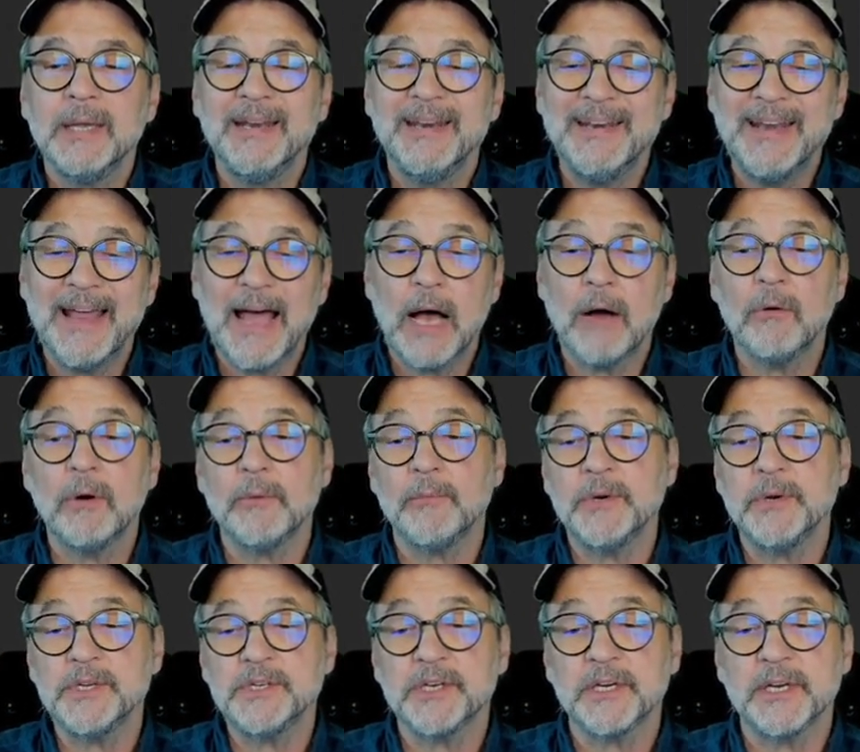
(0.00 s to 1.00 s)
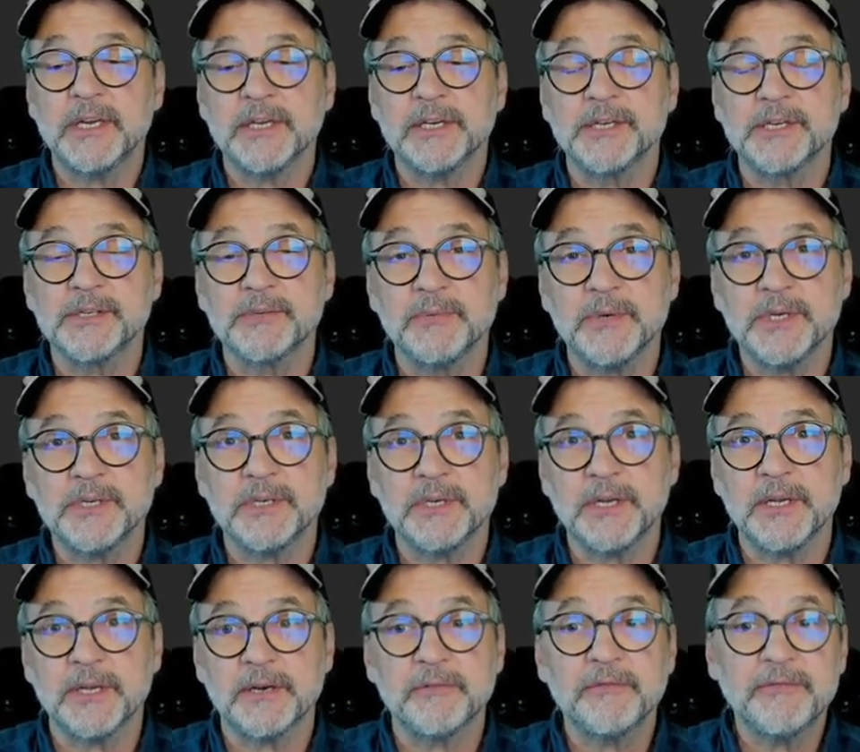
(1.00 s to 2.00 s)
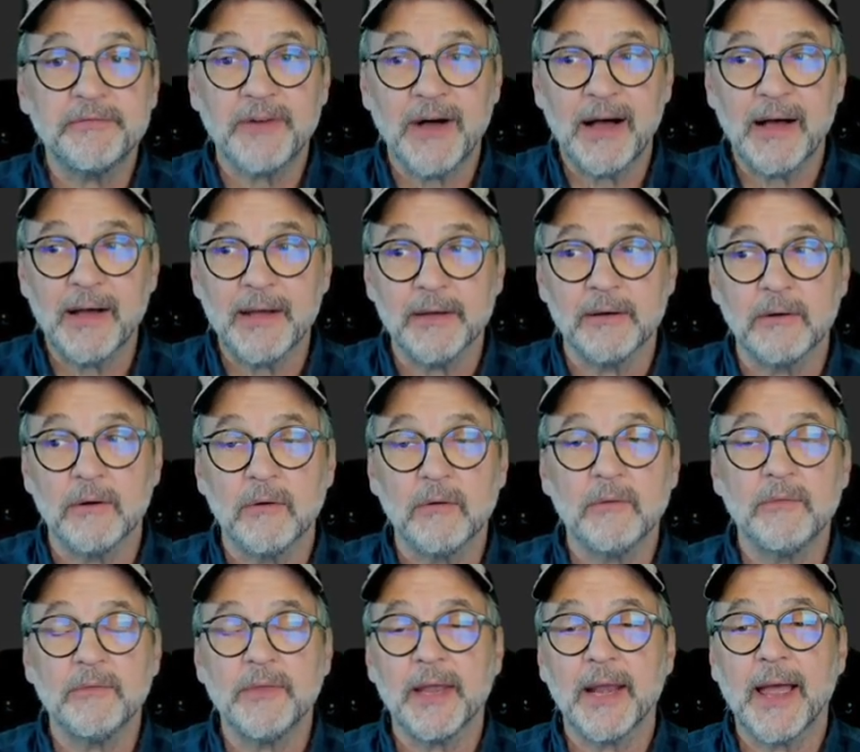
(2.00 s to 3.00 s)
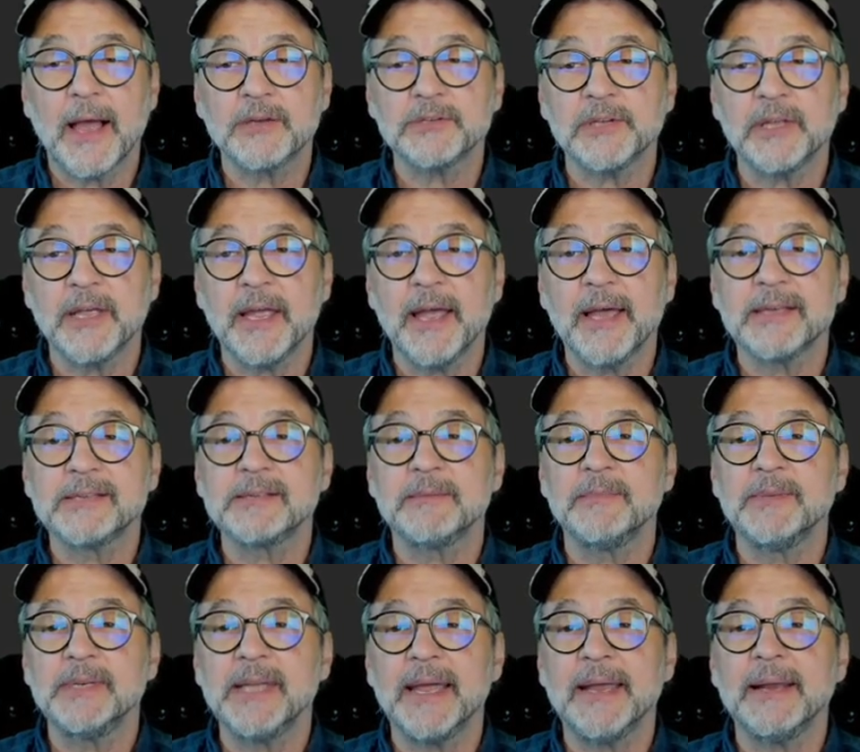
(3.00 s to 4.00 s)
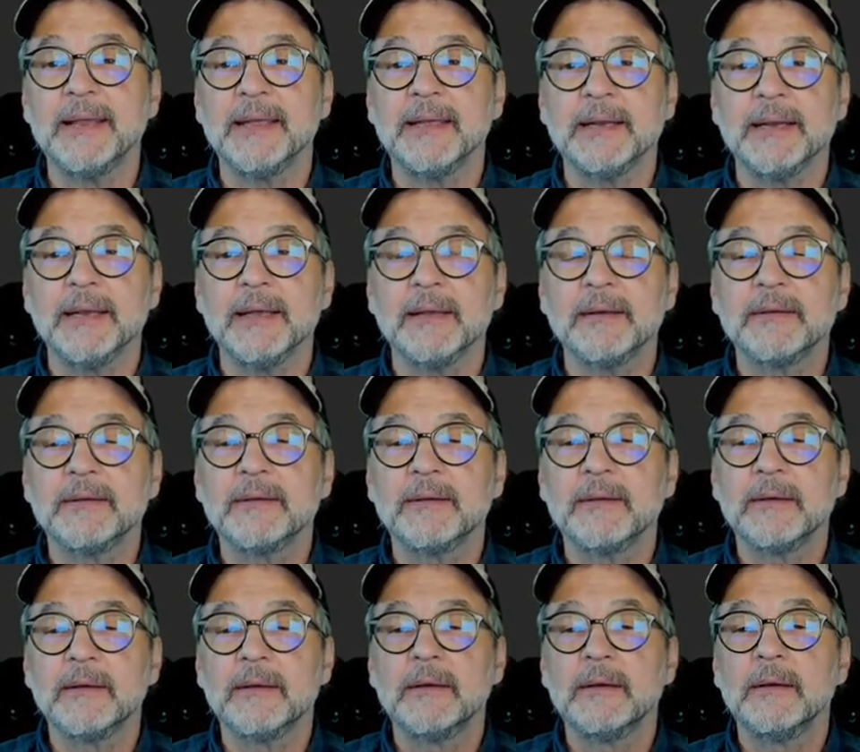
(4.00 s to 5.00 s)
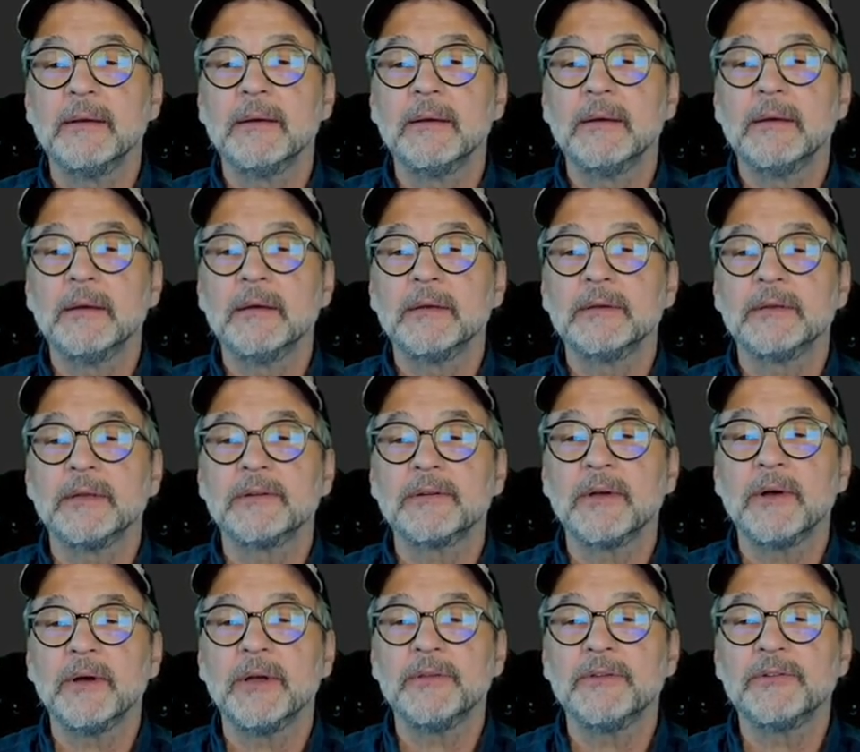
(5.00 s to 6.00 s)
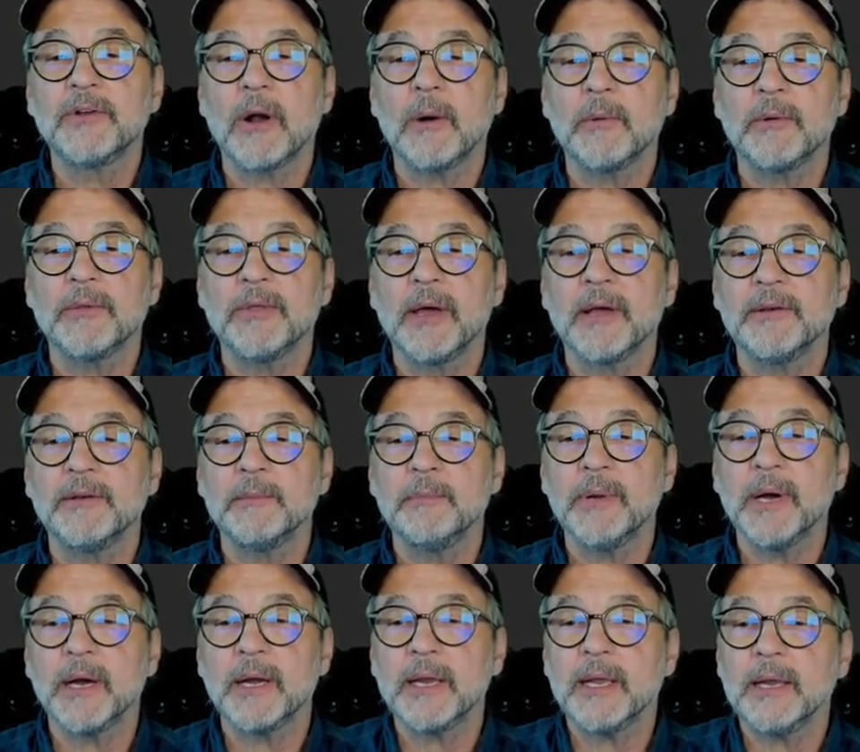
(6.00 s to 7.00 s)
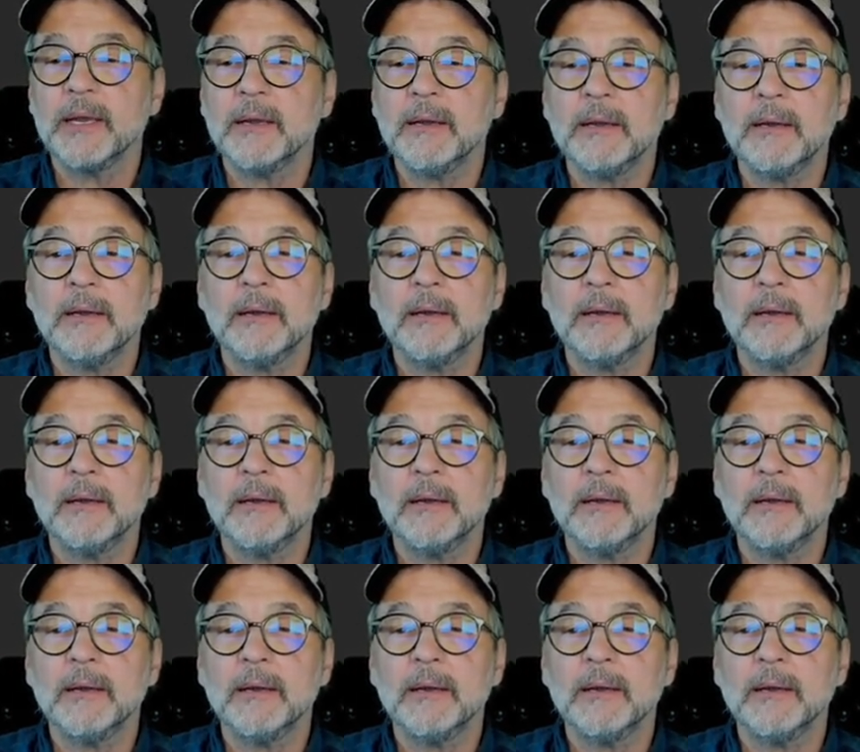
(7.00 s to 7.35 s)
Now what we should get is we should get a file that actually has some data in it. Let's go ahead and start without debugging.